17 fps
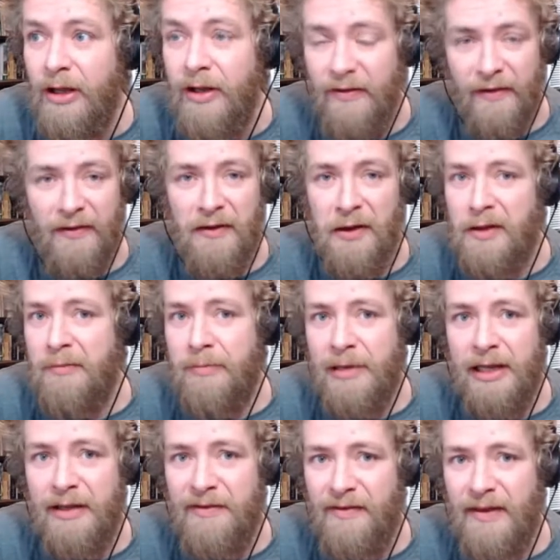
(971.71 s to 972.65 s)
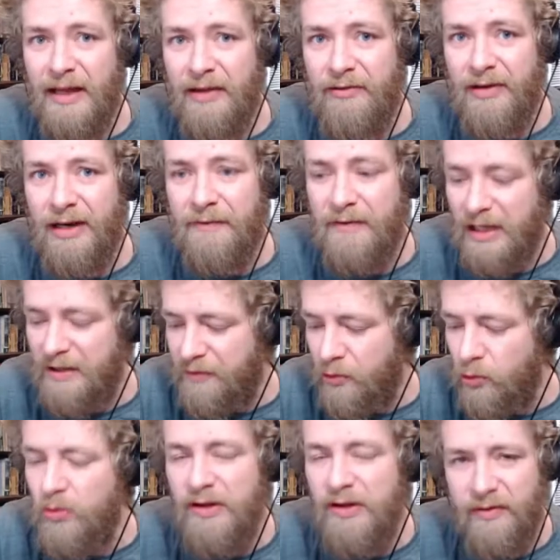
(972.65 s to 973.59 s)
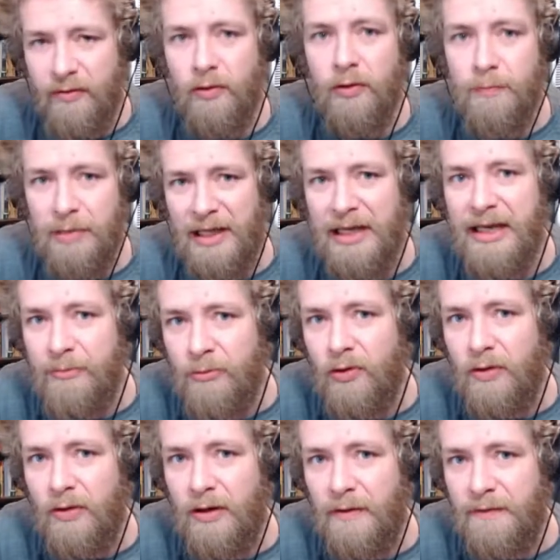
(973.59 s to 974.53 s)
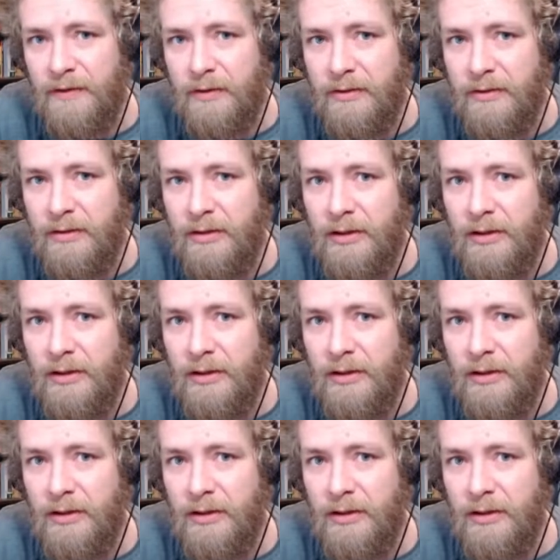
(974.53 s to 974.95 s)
than the other players in that draft class who we saw play more often.